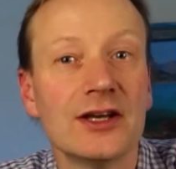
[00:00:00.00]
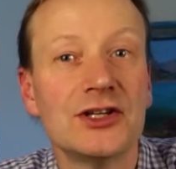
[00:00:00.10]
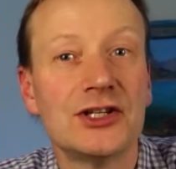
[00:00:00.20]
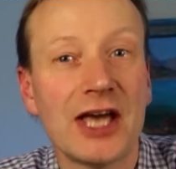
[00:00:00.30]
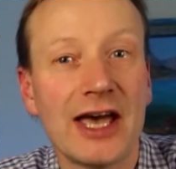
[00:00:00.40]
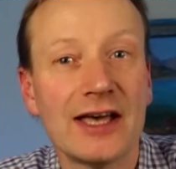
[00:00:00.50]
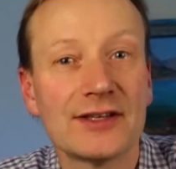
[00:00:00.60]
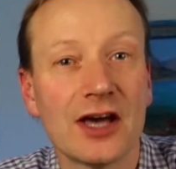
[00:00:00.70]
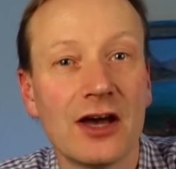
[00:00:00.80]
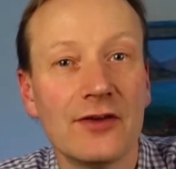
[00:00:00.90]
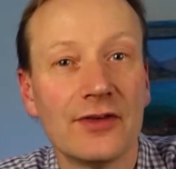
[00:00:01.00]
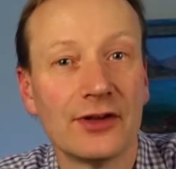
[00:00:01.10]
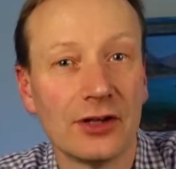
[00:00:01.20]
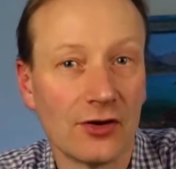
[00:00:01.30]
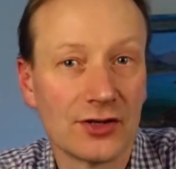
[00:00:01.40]
Shares over the
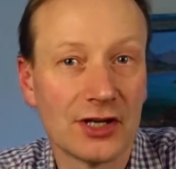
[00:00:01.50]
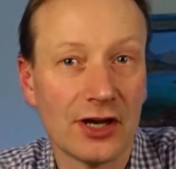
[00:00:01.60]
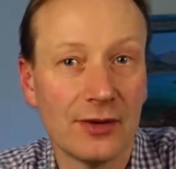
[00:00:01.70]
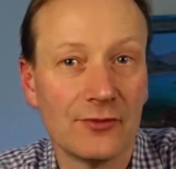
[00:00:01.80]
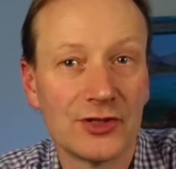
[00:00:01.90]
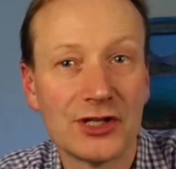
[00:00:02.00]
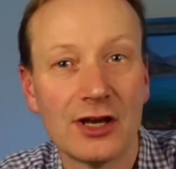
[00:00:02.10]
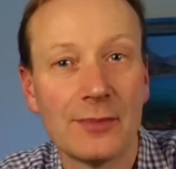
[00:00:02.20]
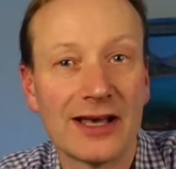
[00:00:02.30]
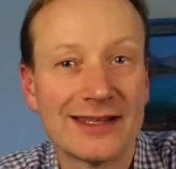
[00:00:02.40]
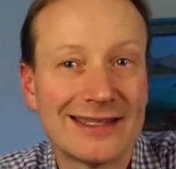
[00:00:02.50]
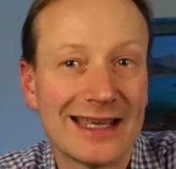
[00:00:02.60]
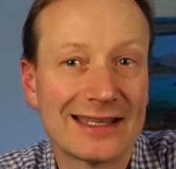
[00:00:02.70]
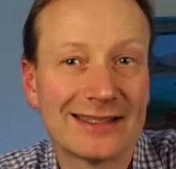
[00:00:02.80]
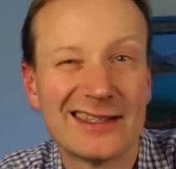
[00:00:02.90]
long term return about
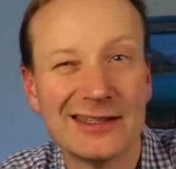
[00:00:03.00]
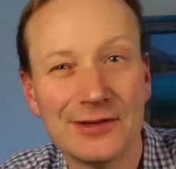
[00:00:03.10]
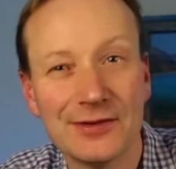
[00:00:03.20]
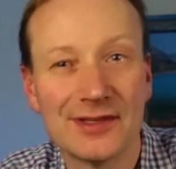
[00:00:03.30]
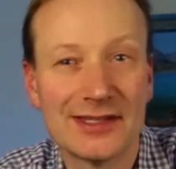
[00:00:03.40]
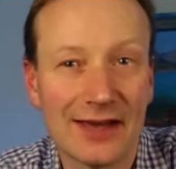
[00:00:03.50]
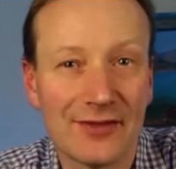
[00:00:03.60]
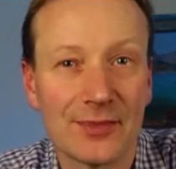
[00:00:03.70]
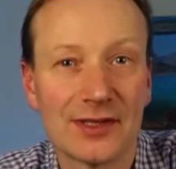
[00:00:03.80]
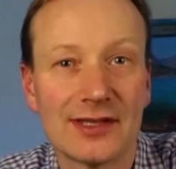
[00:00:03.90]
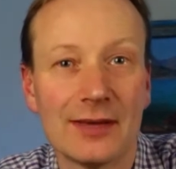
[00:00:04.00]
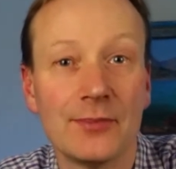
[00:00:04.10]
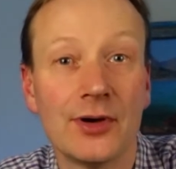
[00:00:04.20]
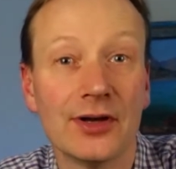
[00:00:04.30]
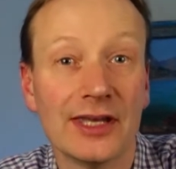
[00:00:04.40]
6 to 7%
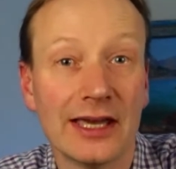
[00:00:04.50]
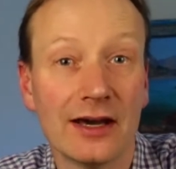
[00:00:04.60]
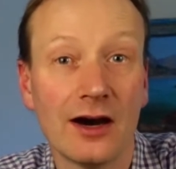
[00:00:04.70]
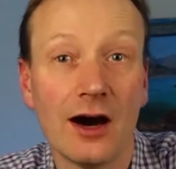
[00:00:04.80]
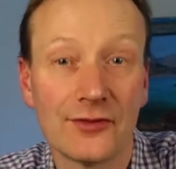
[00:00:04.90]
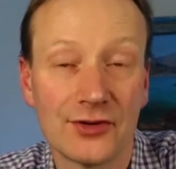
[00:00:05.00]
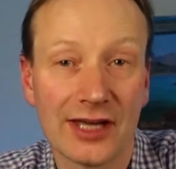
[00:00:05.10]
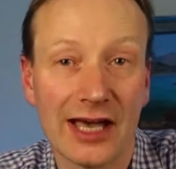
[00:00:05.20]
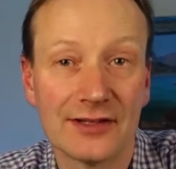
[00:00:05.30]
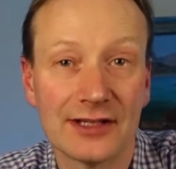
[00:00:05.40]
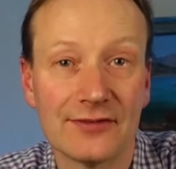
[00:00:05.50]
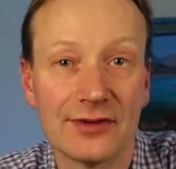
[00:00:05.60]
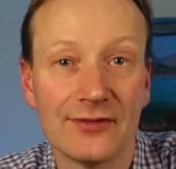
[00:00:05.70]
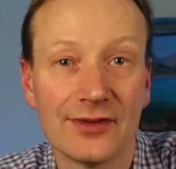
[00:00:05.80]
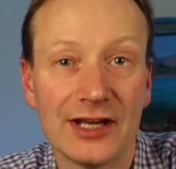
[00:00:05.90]
per year after accounting for
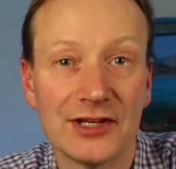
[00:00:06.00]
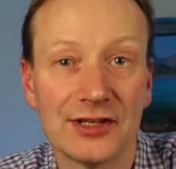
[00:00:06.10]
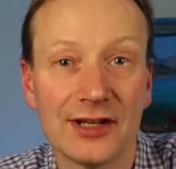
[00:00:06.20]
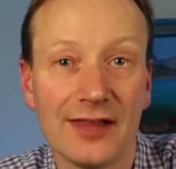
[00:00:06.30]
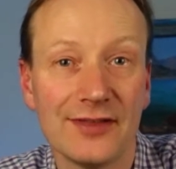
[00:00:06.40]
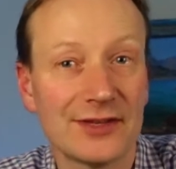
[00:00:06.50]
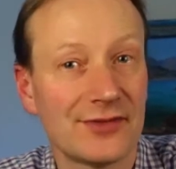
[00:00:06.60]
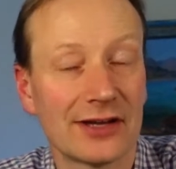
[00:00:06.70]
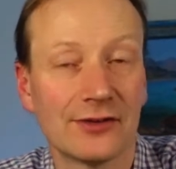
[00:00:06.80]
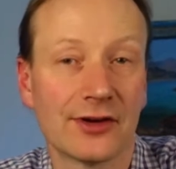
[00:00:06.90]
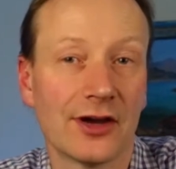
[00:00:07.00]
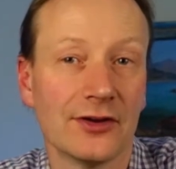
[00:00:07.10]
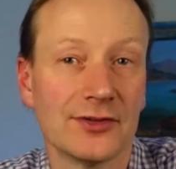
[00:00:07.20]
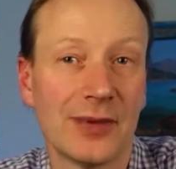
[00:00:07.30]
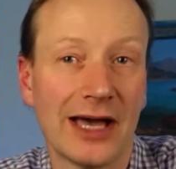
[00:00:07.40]
inflation, and this record
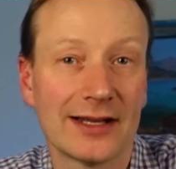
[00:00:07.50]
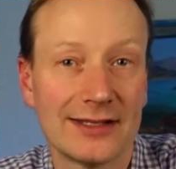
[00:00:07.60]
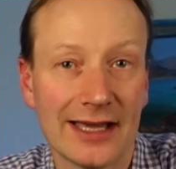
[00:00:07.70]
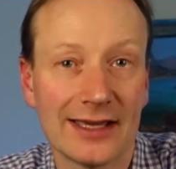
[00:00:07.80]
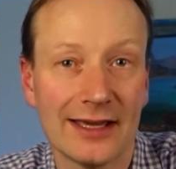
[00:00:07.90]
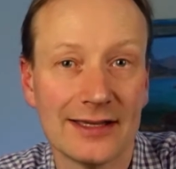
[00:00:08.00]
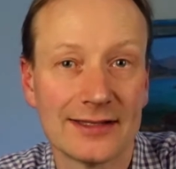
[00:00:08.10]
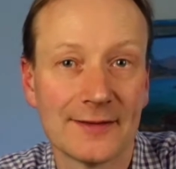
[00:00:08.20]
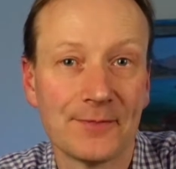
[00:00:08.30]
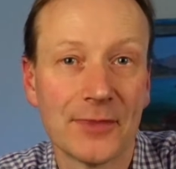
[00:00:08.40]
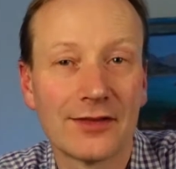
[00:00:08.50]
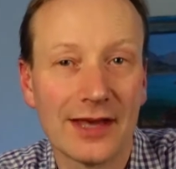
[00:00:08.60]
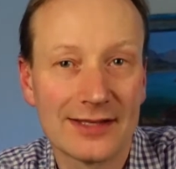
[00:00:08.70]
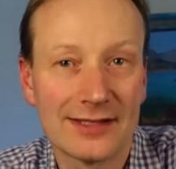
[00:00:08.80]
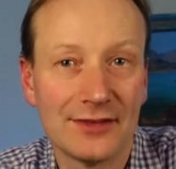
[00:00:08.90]
goes back decades.
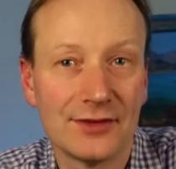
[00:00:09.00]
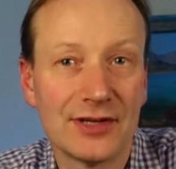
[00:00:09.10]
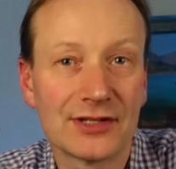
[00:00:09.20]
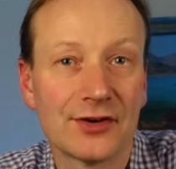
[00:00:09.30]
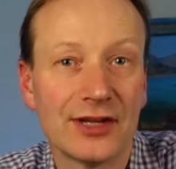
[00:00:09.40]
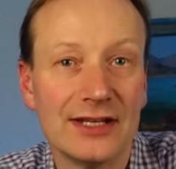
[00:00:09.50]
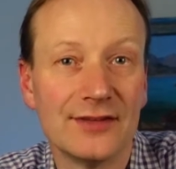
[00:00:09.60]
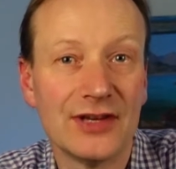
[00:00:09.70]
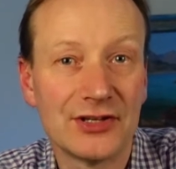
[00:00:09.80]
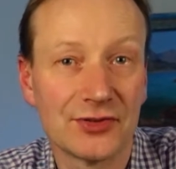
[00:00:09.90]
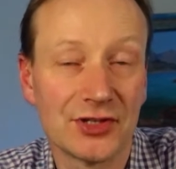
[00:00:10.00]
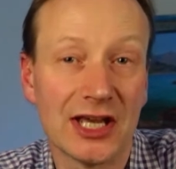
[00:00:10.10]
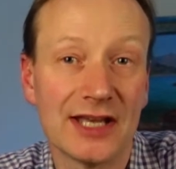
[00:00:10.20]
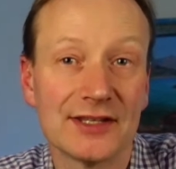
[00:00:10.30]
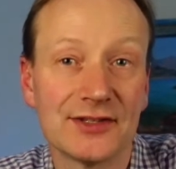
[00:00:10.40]
That said, the risk on individual
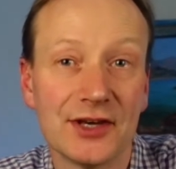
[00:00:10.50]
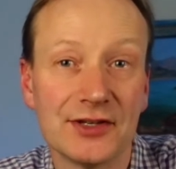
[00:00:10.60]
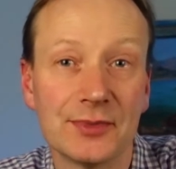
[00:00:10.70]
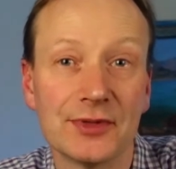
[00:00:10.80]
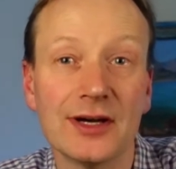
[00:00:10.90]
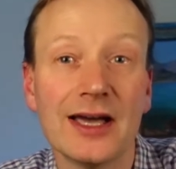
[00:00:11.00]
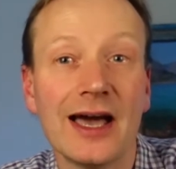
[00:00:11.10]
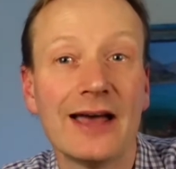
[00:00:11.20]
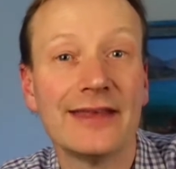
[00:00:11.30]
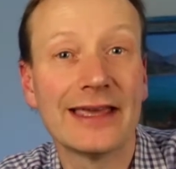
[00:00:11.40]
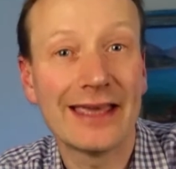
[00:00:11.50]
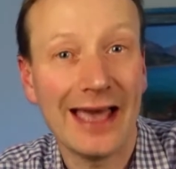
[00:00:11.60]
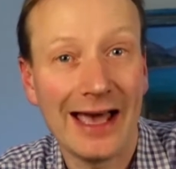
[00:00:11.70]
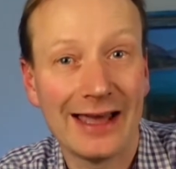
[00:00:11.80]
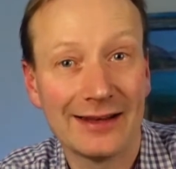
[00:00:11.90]
shares is notable, and they
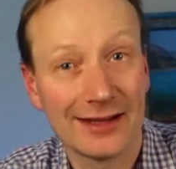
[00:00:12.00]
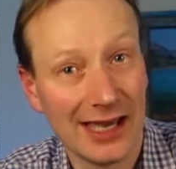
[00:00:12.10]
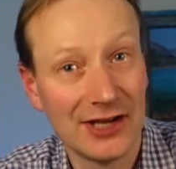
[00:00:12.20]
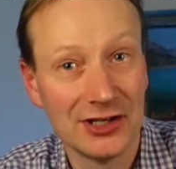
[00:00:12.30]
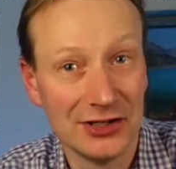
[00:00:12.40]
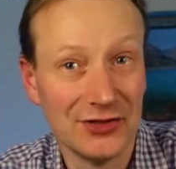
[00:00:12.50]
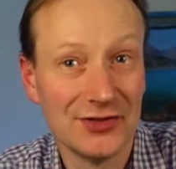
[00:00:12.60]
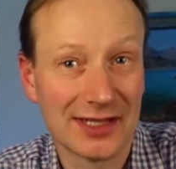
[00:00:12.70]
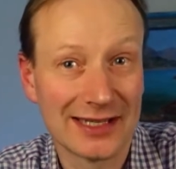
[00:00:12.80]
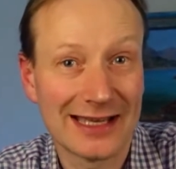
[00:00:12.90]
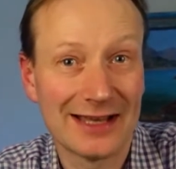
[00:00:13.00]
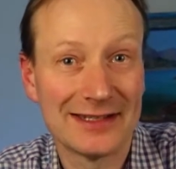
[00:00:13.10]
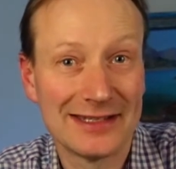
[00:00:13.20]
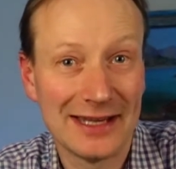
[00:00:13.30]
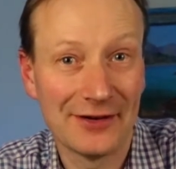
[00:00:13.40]
can and occasionally do sink down
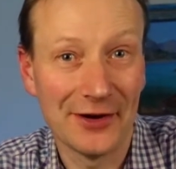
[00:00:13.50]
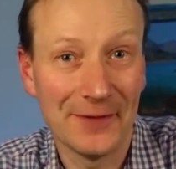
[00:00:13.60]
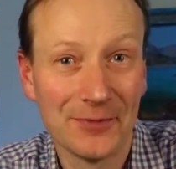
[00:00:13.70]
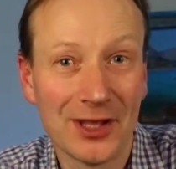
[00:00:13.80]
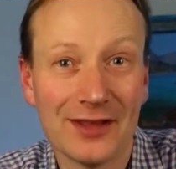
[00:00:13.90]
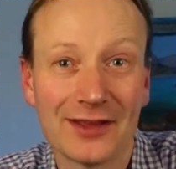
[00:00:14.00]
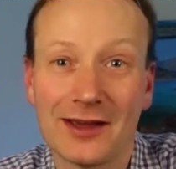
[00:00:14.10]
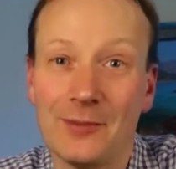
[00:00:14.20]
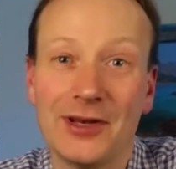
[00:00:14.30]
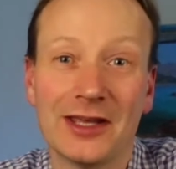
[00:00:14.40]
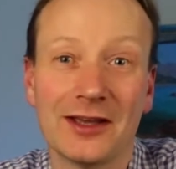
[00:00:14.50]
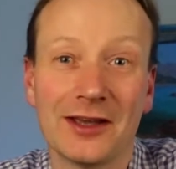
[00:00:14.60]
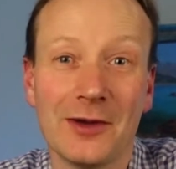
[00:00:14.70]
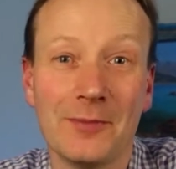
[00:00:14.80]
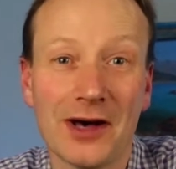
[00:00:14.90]
to zero. The company can
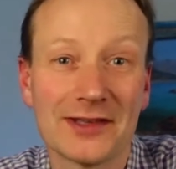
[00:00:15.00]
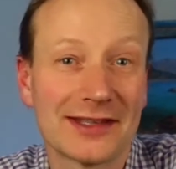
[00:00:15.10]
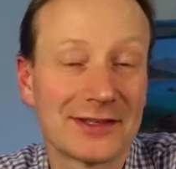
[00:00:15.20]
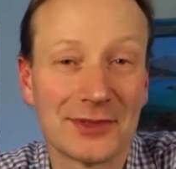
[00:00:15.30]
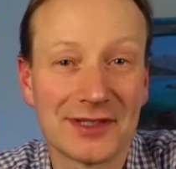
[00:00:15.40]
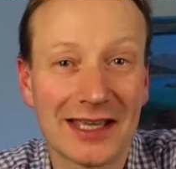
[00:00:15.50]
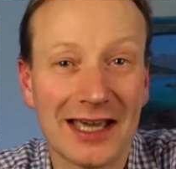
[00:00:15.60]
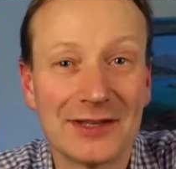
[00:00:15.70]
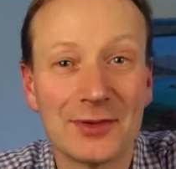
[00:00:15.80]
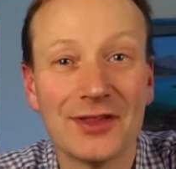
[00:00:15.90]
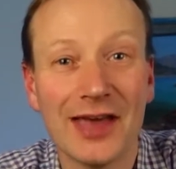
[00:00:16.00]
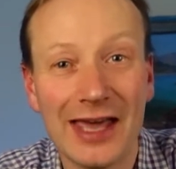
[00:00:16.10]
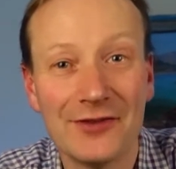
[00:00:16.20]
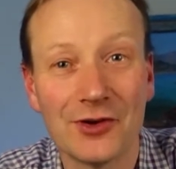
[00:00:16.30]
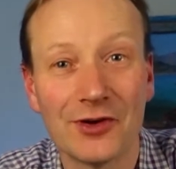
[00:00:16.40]
go bust, as was the case with
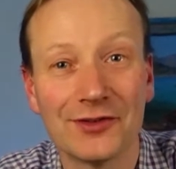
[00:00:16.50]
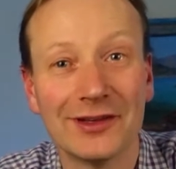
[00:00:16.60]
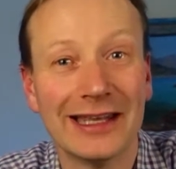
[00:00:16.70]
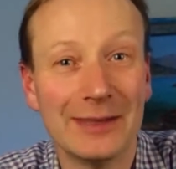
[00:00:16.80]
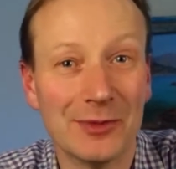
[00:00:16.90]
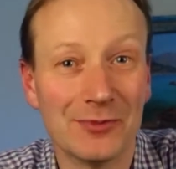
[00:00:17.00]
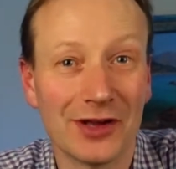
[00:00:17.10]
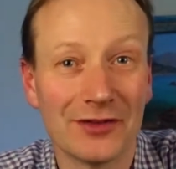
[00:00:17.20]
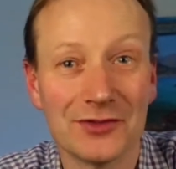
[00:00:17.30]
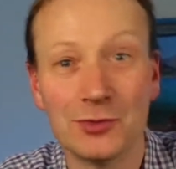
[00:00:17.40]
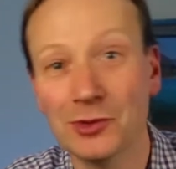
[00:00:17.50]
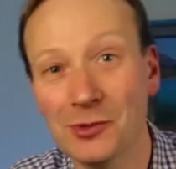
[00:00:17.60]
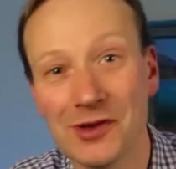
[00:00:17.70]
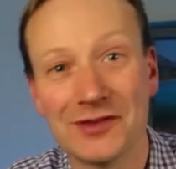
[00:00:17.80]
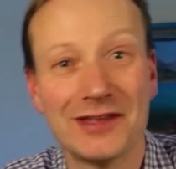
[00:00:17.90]
Enron, Lehman Brothers,
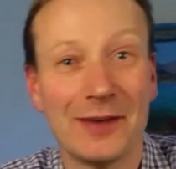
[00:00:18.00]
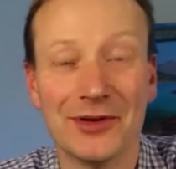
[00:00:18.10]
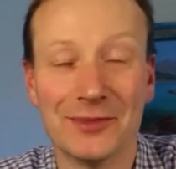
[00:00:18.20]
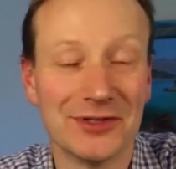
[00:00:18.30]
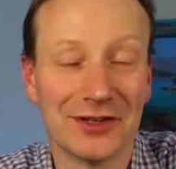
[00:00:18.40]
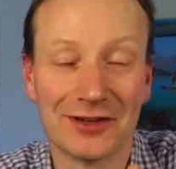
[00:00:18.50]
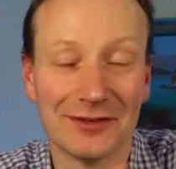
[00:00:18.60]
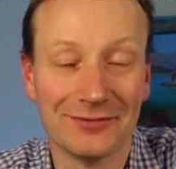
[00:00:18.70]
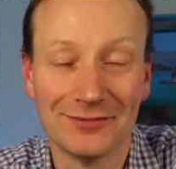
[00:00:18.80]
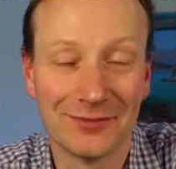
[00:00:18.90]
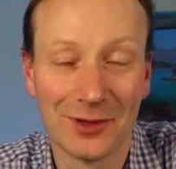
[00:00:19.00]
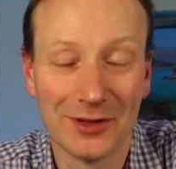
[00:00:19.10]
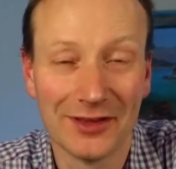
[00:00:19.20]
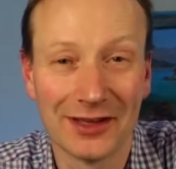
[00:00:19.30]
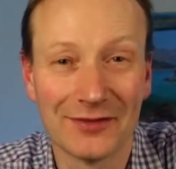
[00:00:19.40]
Woolworths, Debenhams, you can
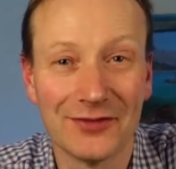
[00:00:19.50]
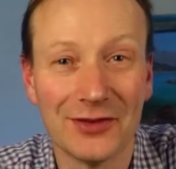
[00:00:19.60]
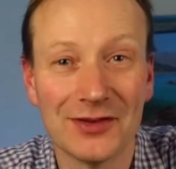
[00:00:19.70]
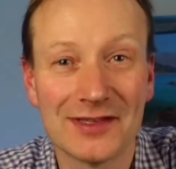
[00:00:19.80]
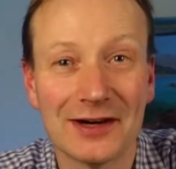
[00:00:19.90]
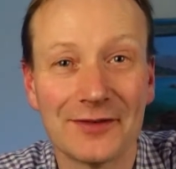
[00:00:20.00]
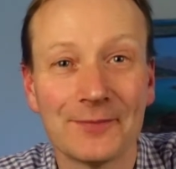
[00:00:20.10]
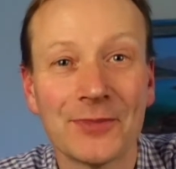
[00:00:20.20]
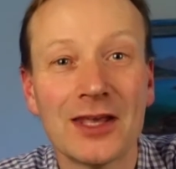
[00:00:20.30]
probably think of a few yourself.